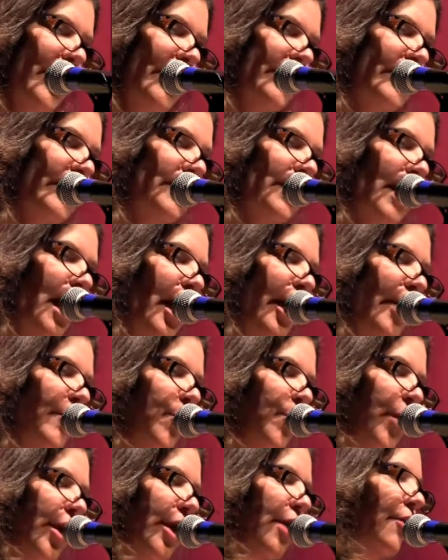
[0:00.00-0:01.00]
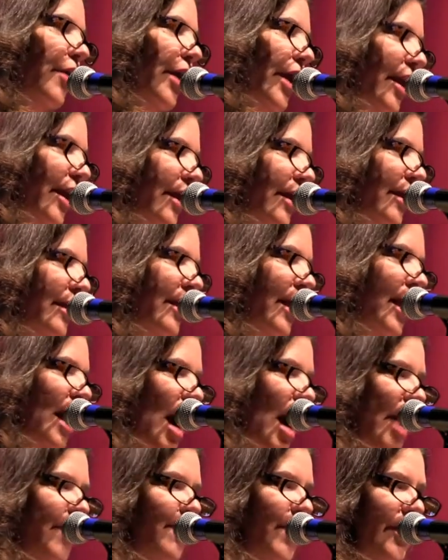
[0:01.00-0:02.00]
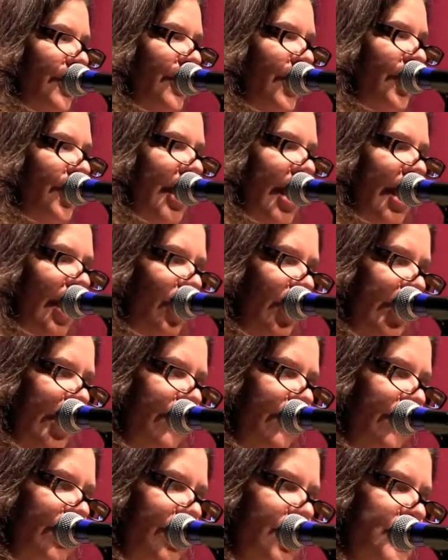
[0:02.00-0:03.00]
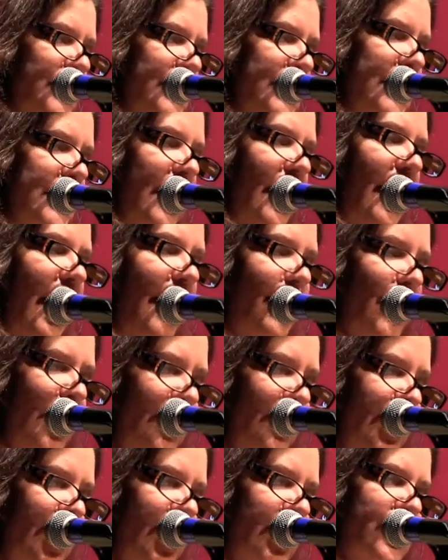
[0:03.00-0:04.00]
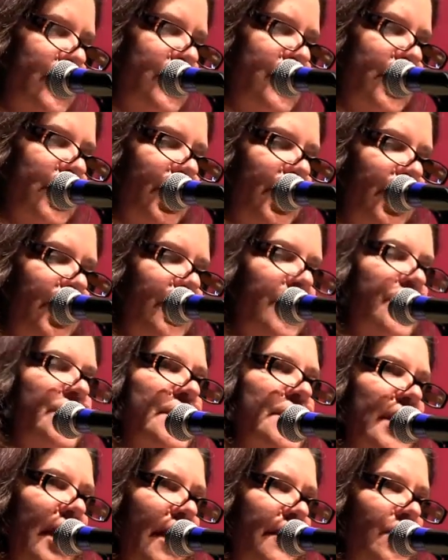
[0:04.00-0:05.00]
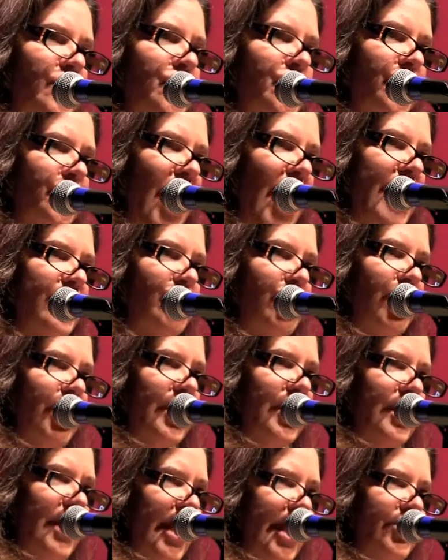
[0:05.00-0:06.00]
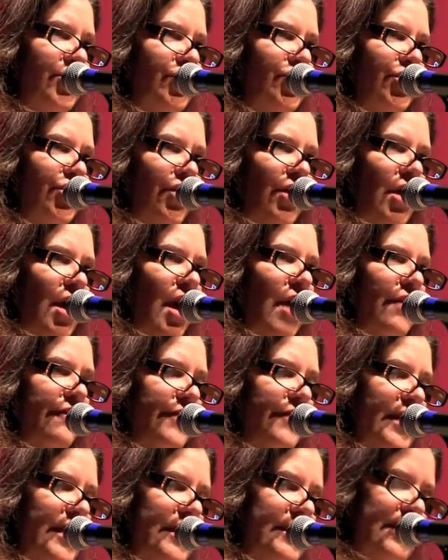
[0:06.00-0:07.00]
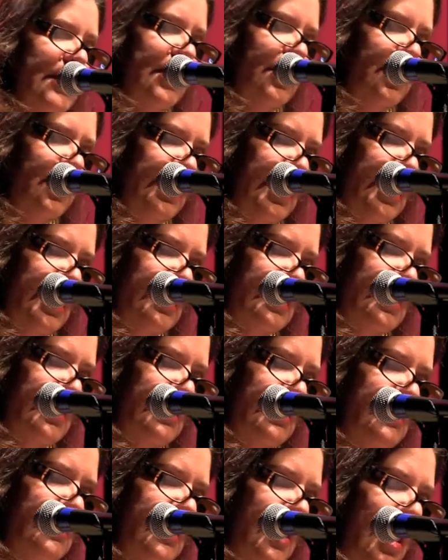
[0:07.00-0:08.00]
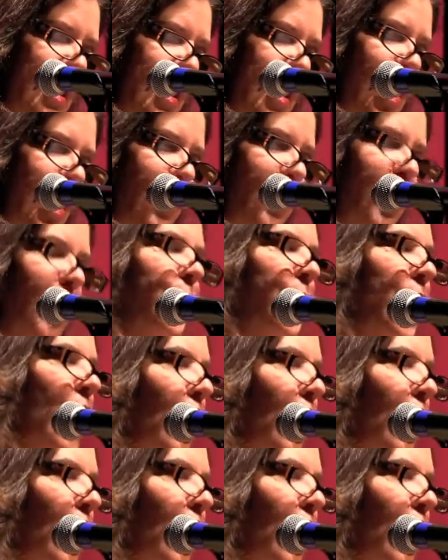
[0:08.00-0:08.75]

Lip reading: meet the Lyme weary. I meet their caregivers, I meet the concerned, and the tragic nature of this illness. The